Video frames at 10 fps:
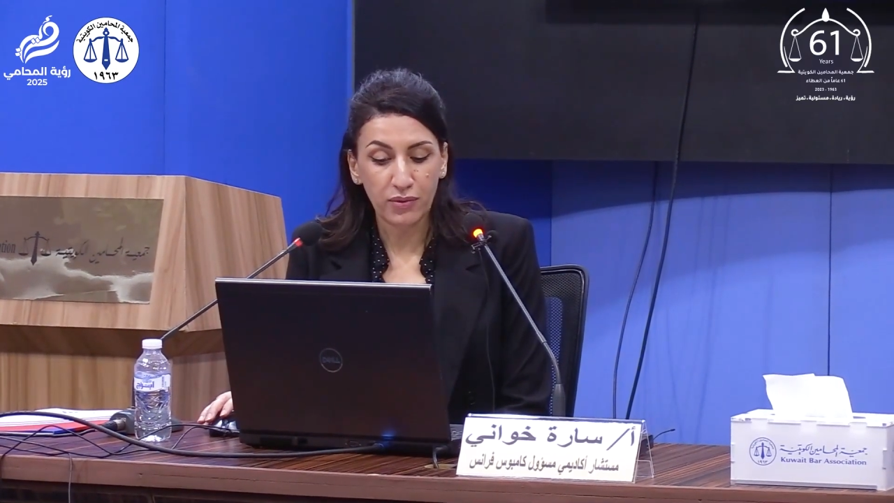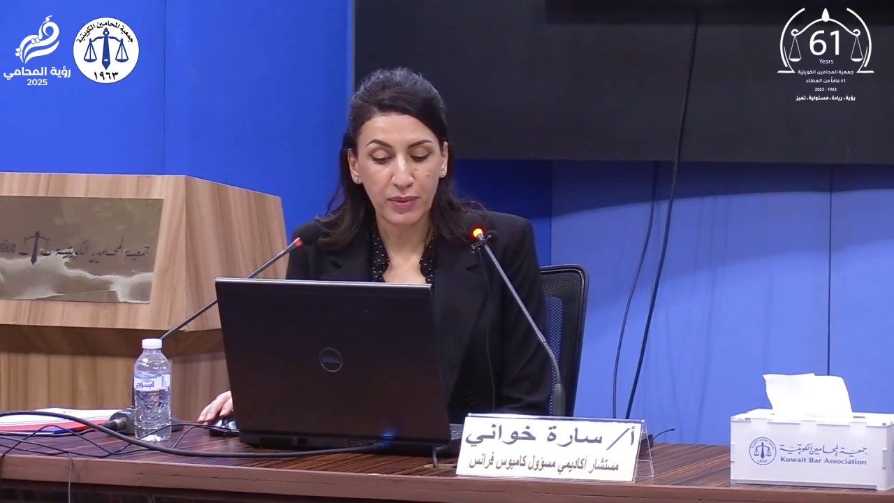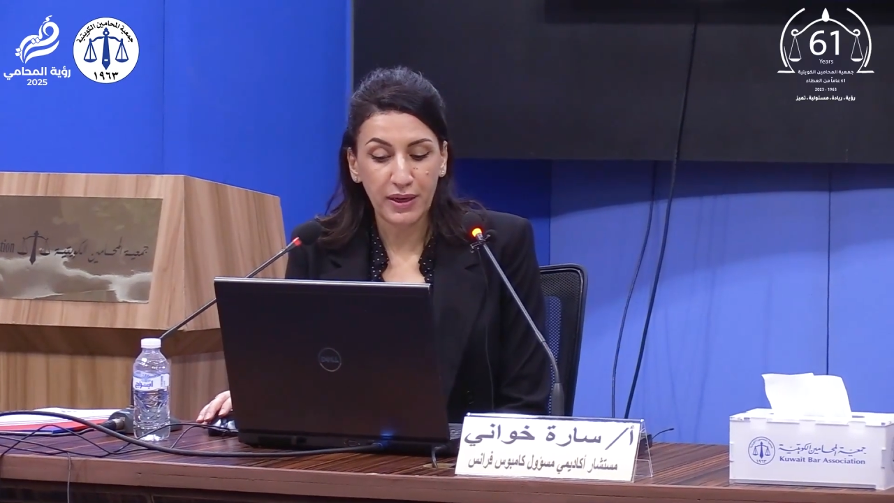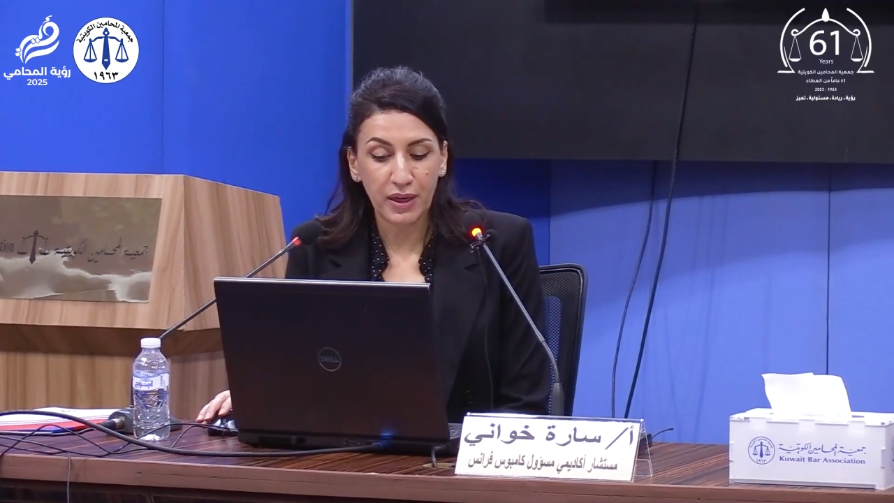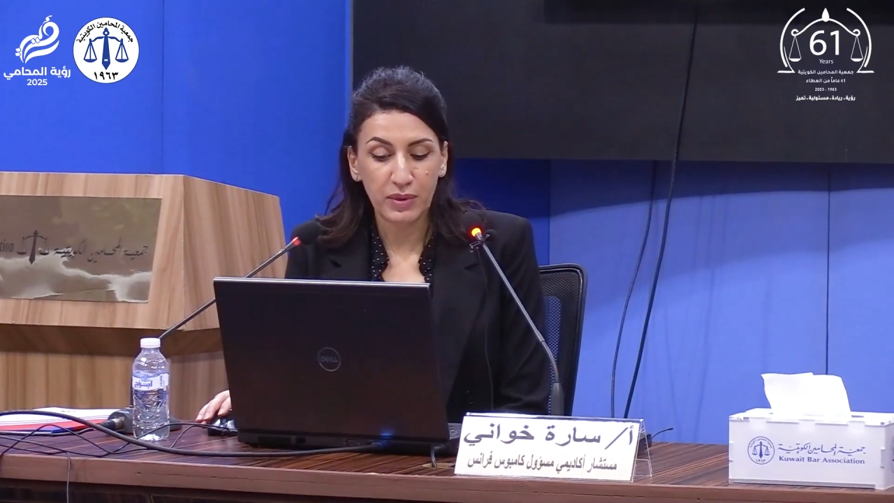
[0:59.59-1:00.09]

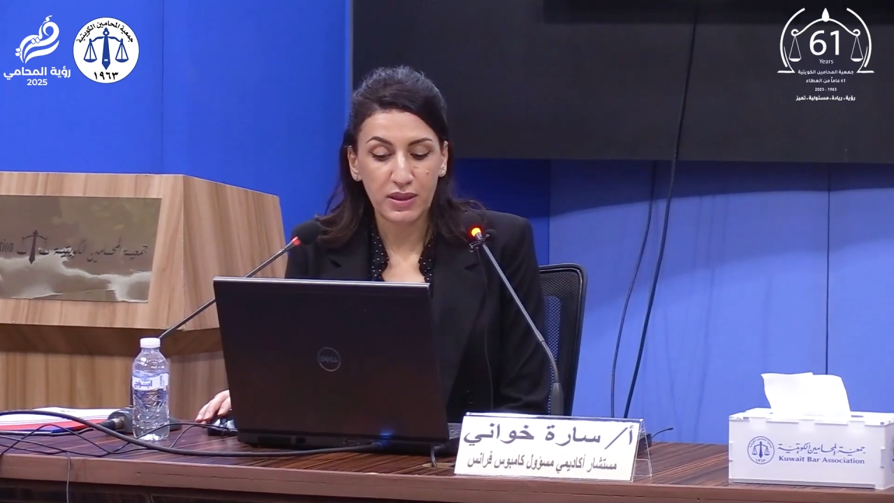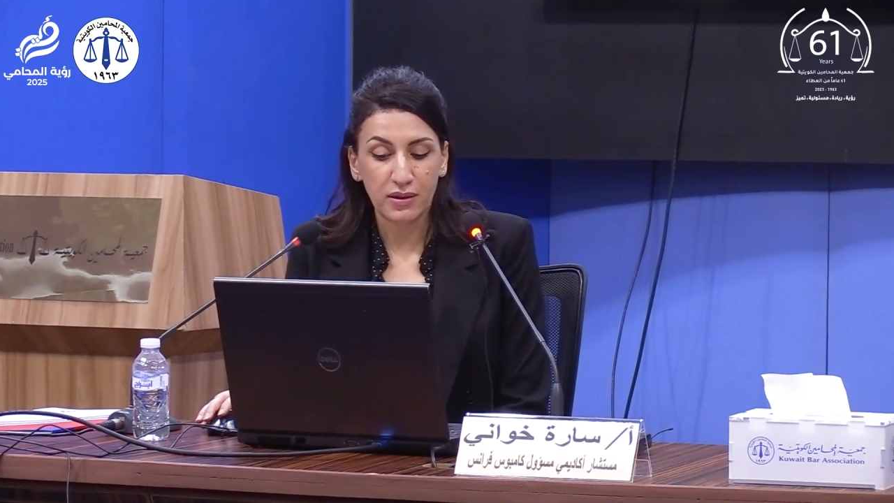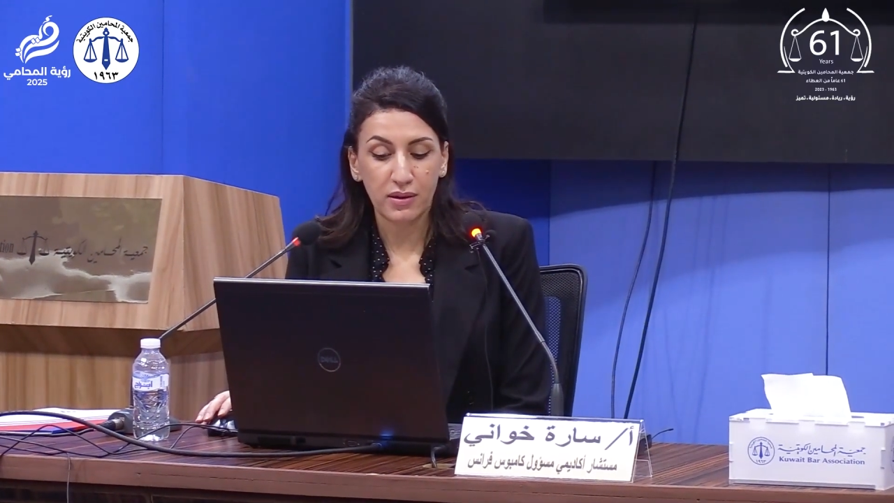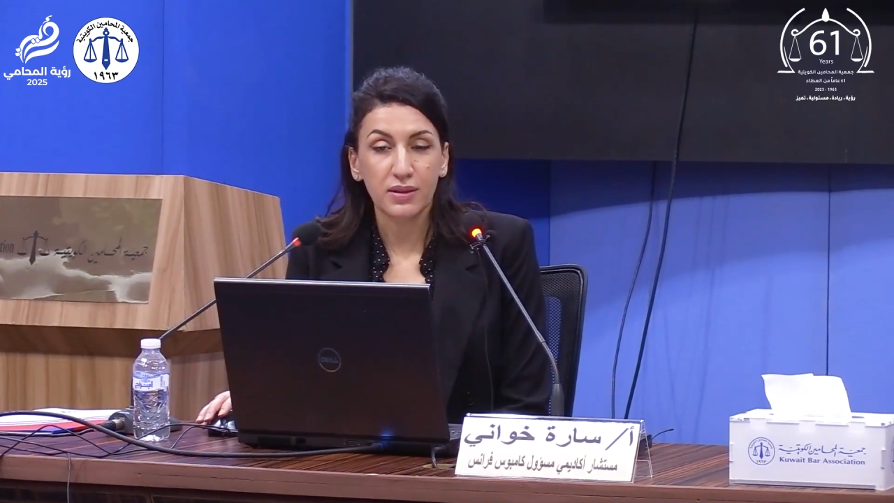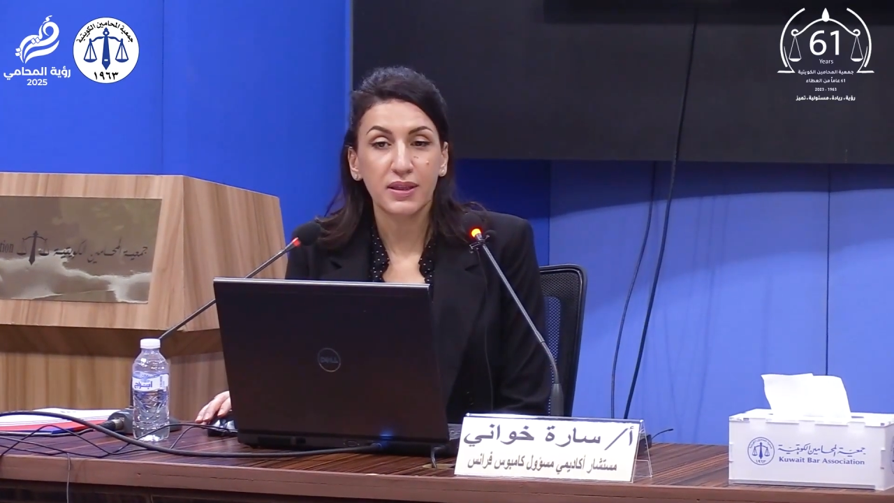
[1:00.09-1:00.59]
My name is
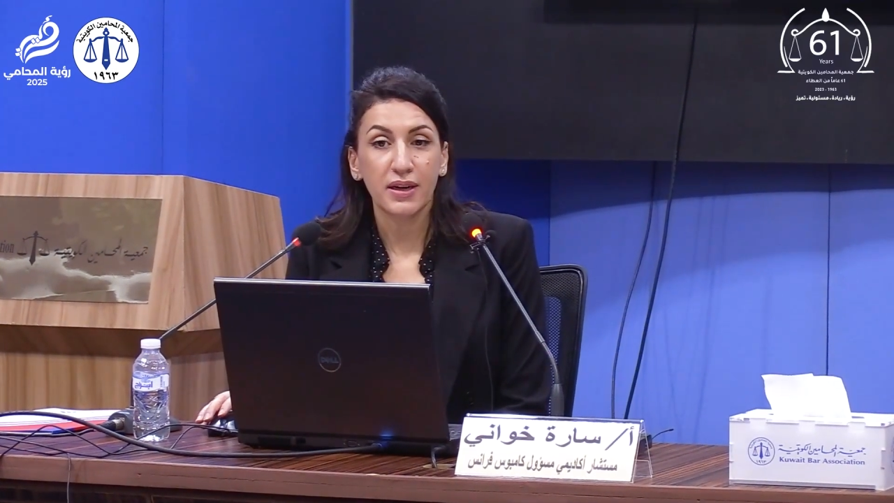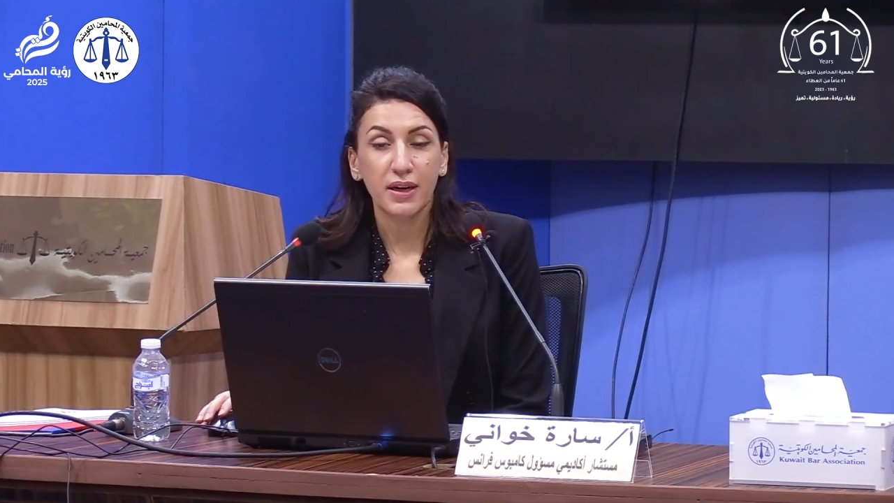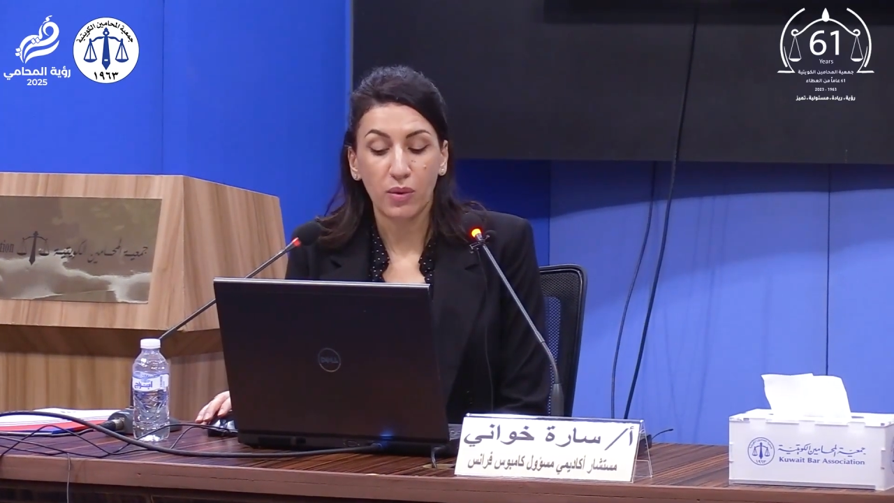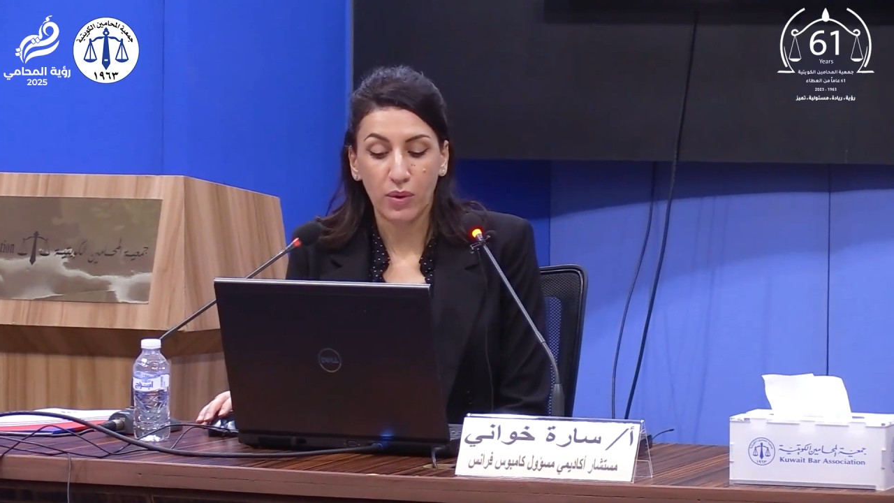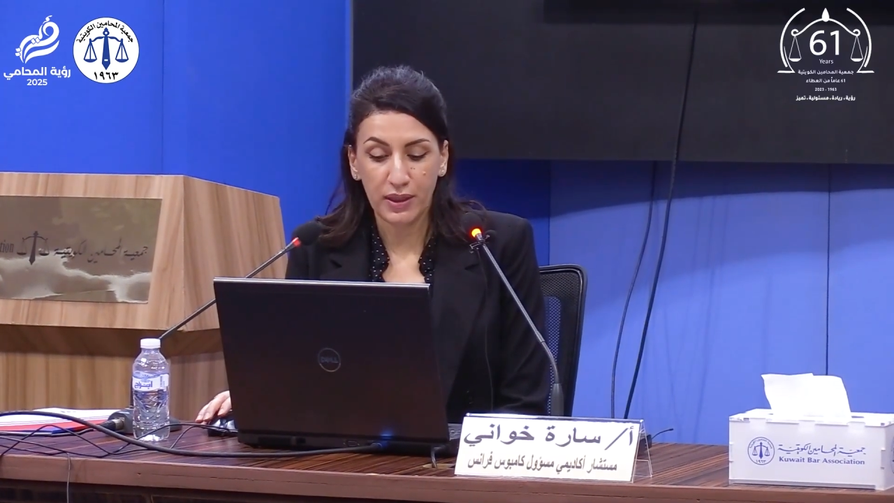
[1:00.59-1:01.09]

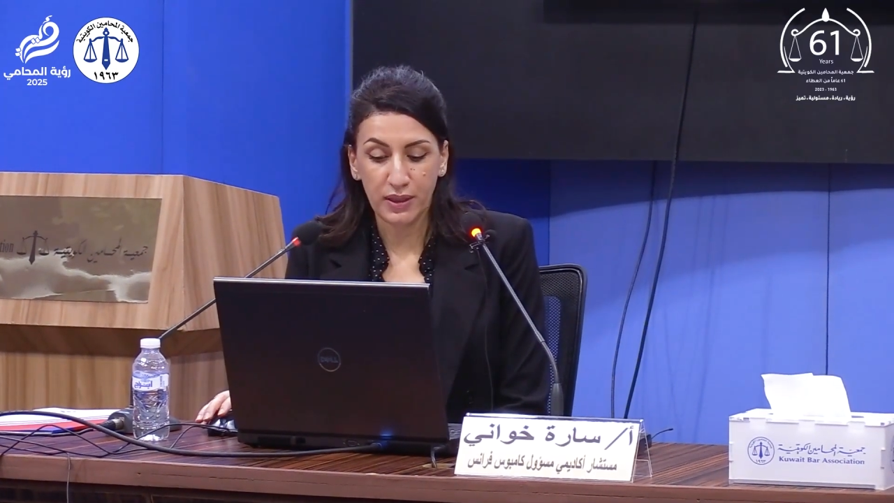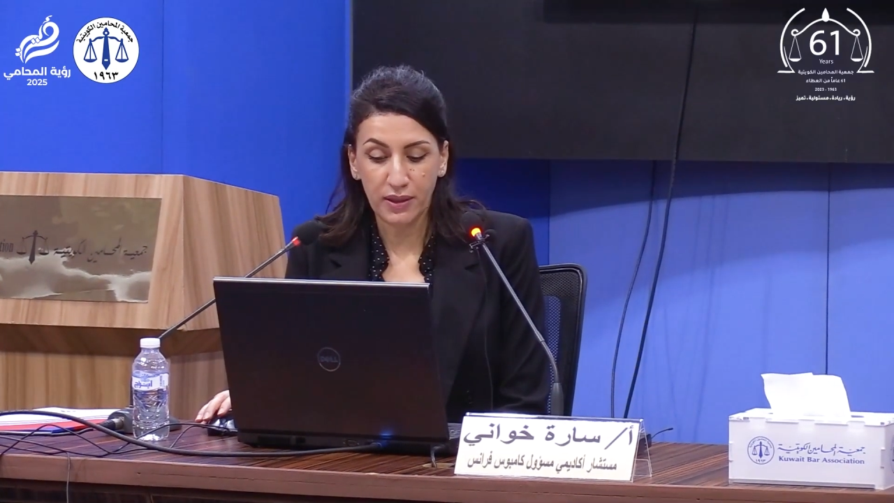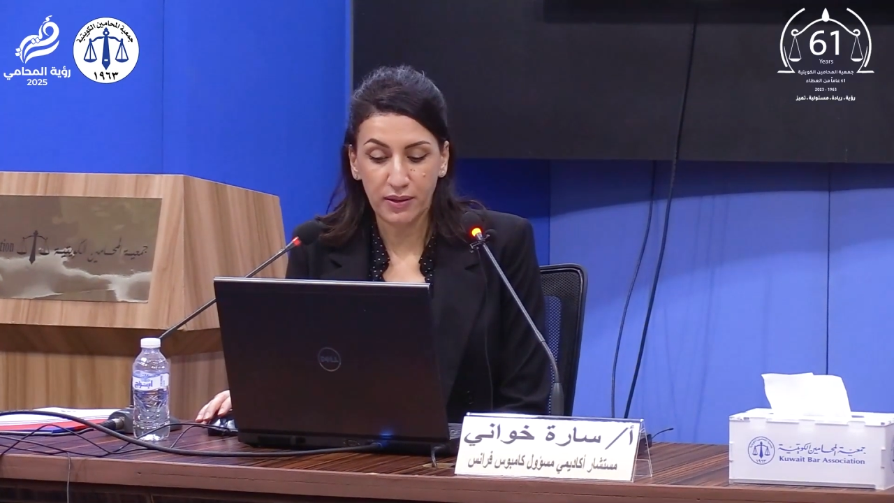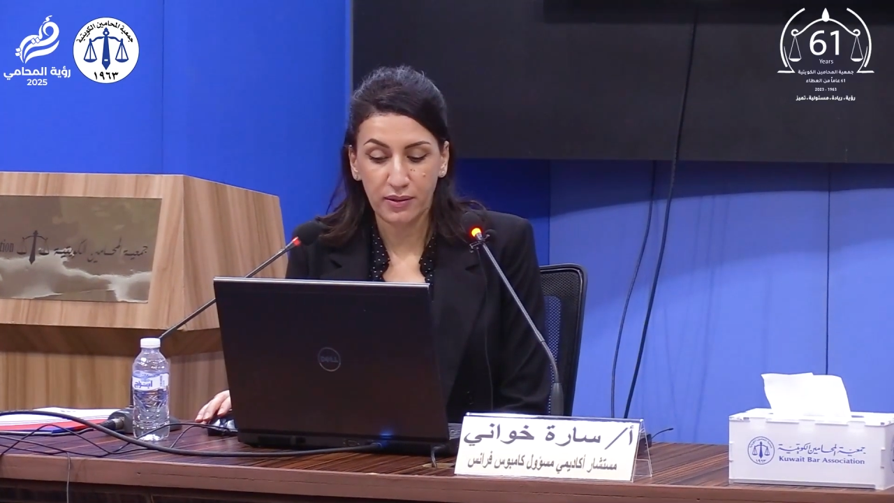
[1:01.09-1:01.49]
Sarah Juani